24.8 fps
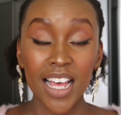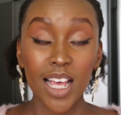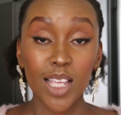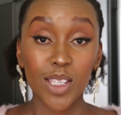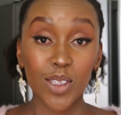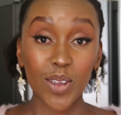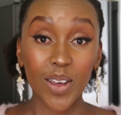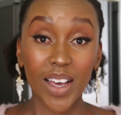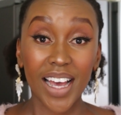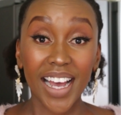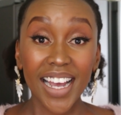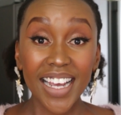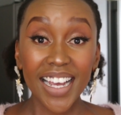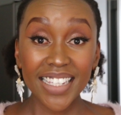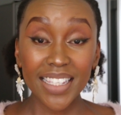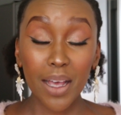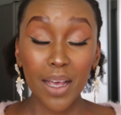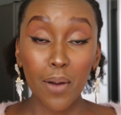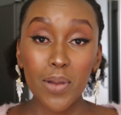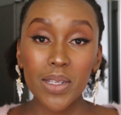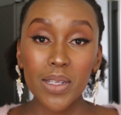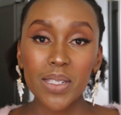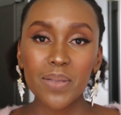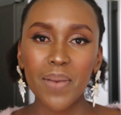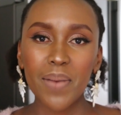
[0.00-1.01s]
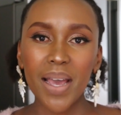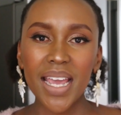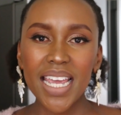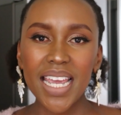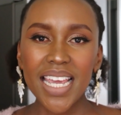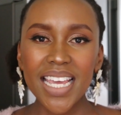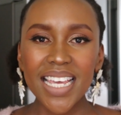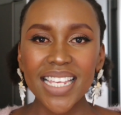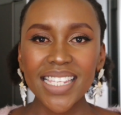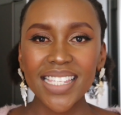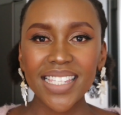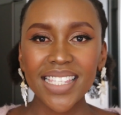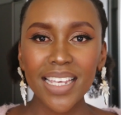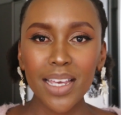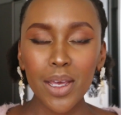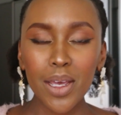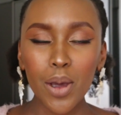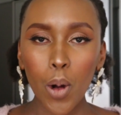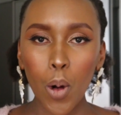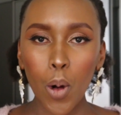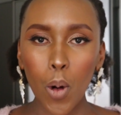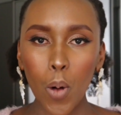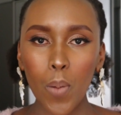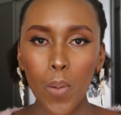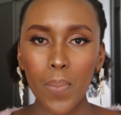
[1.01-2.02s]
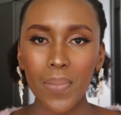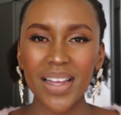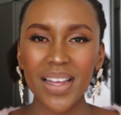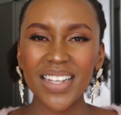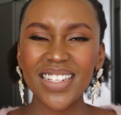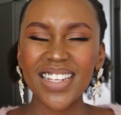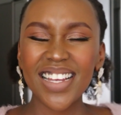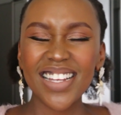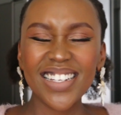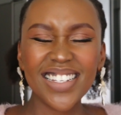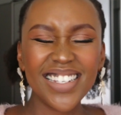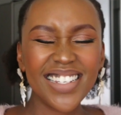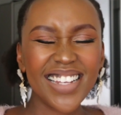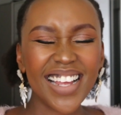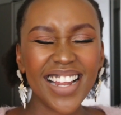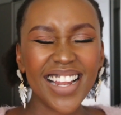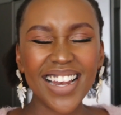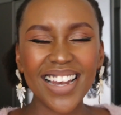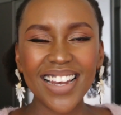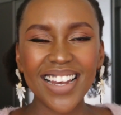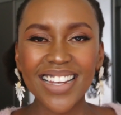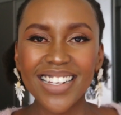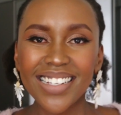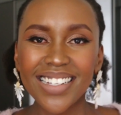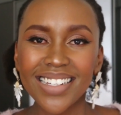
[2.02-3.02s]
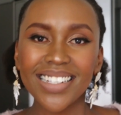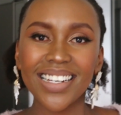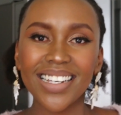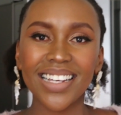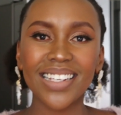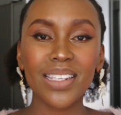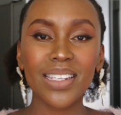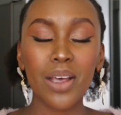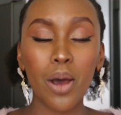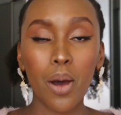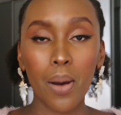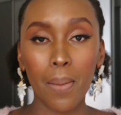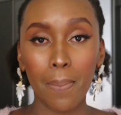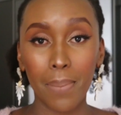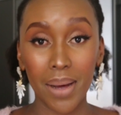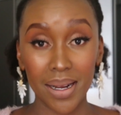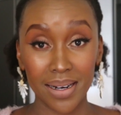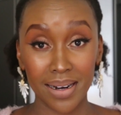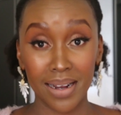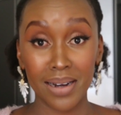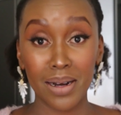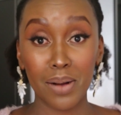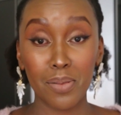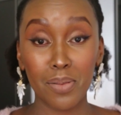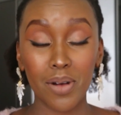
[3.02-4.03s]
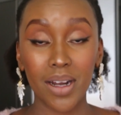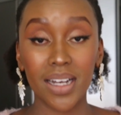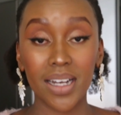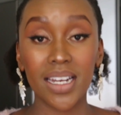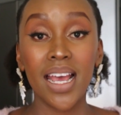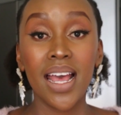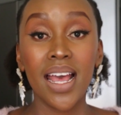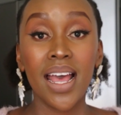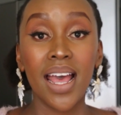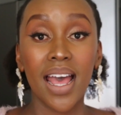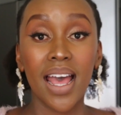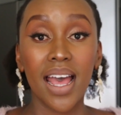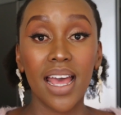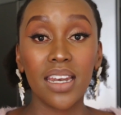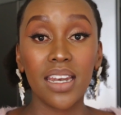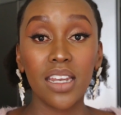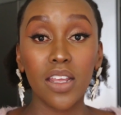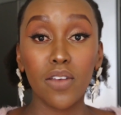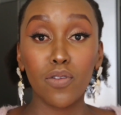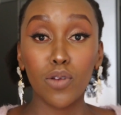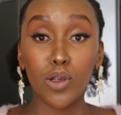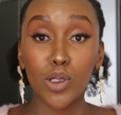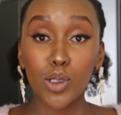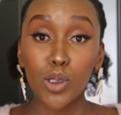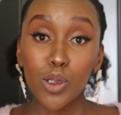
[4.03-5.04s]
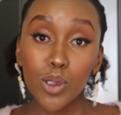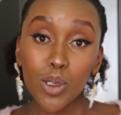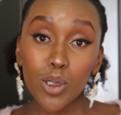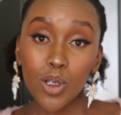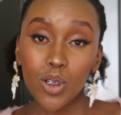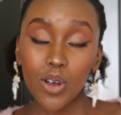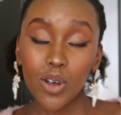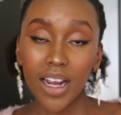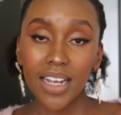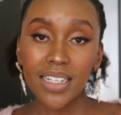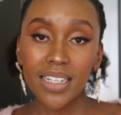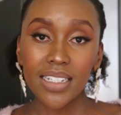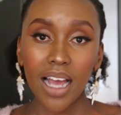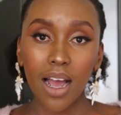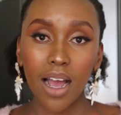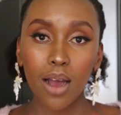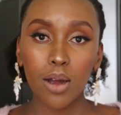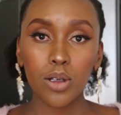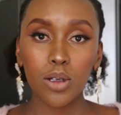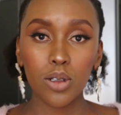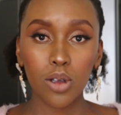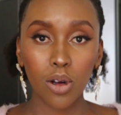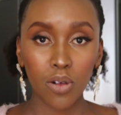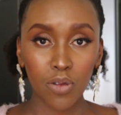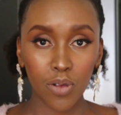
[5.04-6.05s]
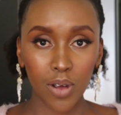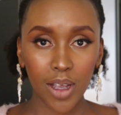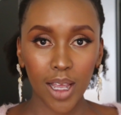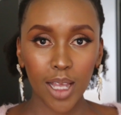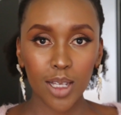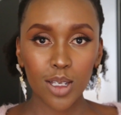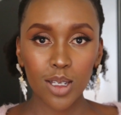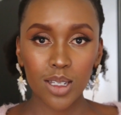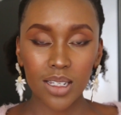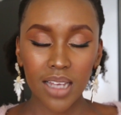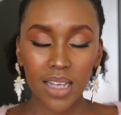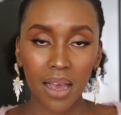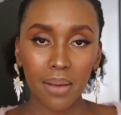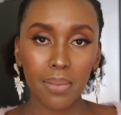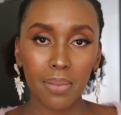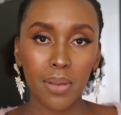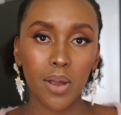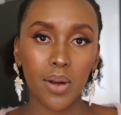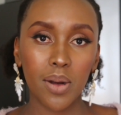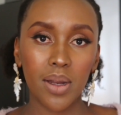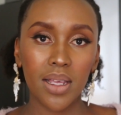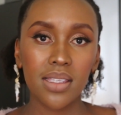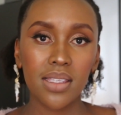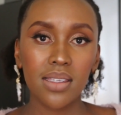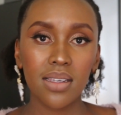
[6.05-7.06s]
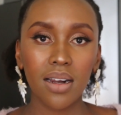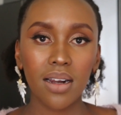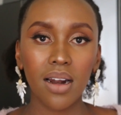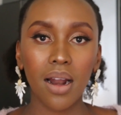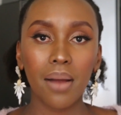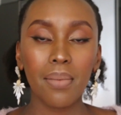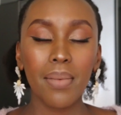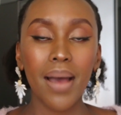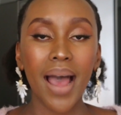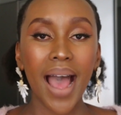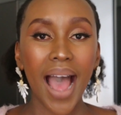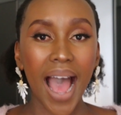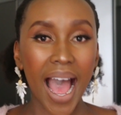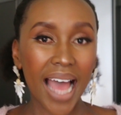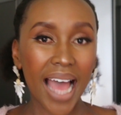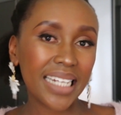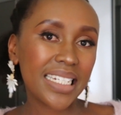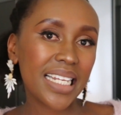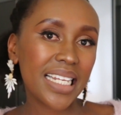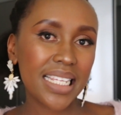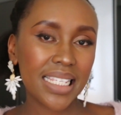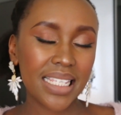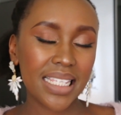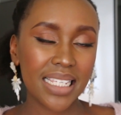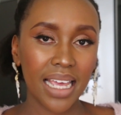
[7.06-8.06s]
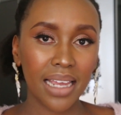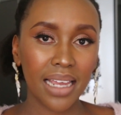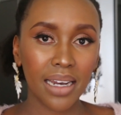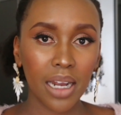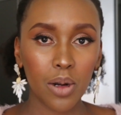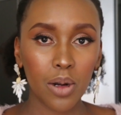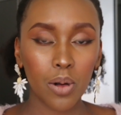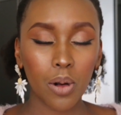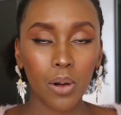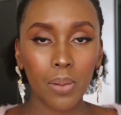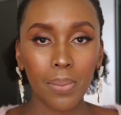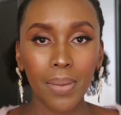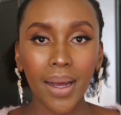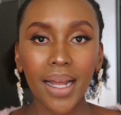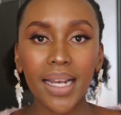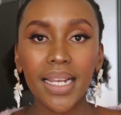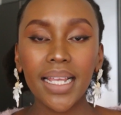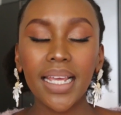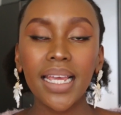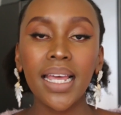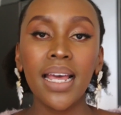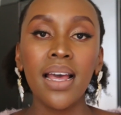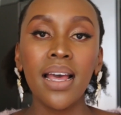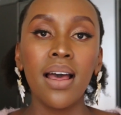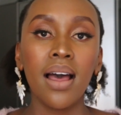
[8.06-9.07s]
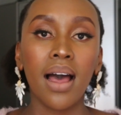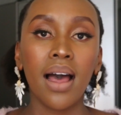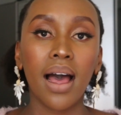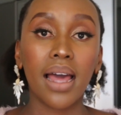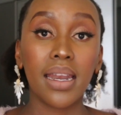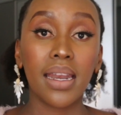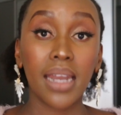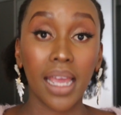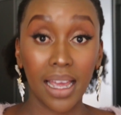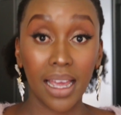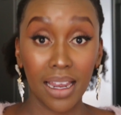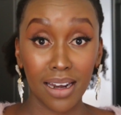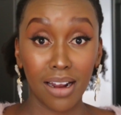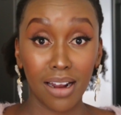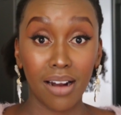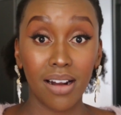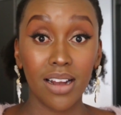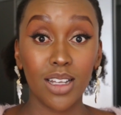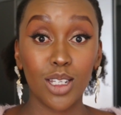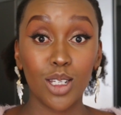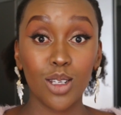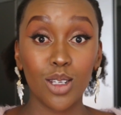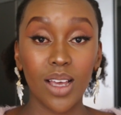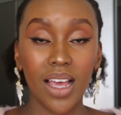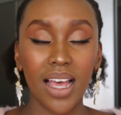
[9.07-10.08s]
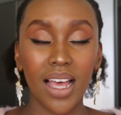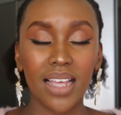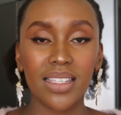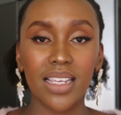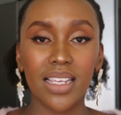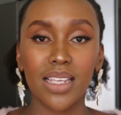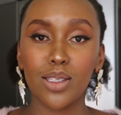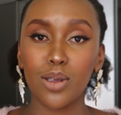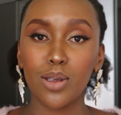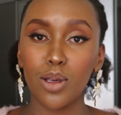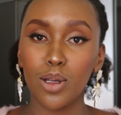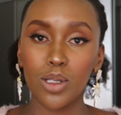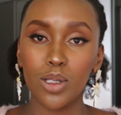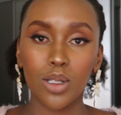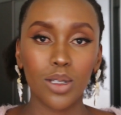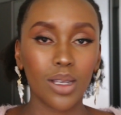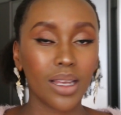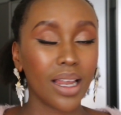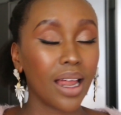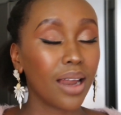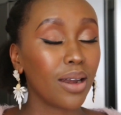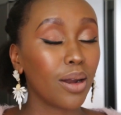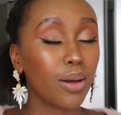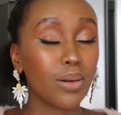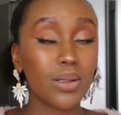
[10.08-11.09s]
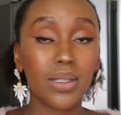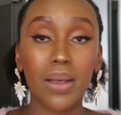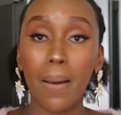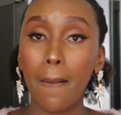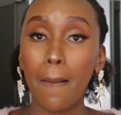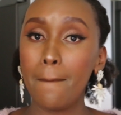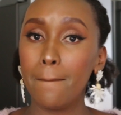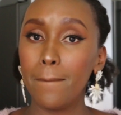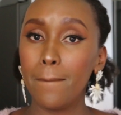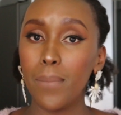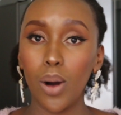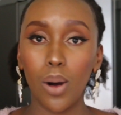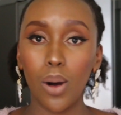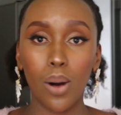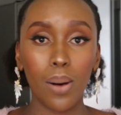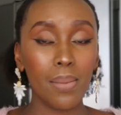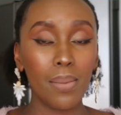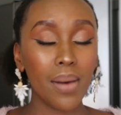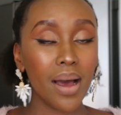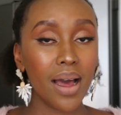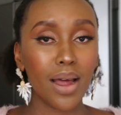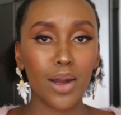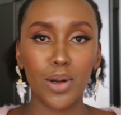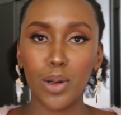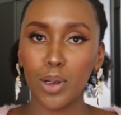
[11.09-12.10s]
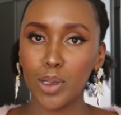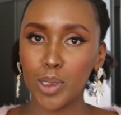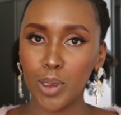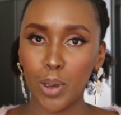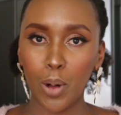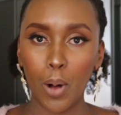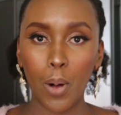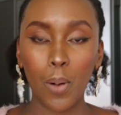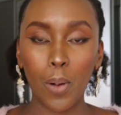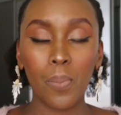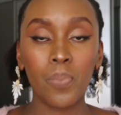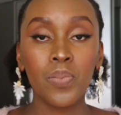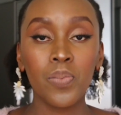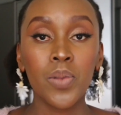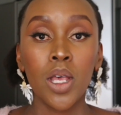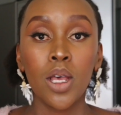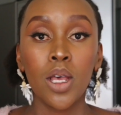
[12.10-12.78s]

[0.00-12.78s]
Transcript: So guys, that was my easy, homemade, delicious banana bread. And if you choose to try it out, don't forget to tag me on Instagram at sienna.barley, and I can guarantee you guys it's going to turn out bomb.com.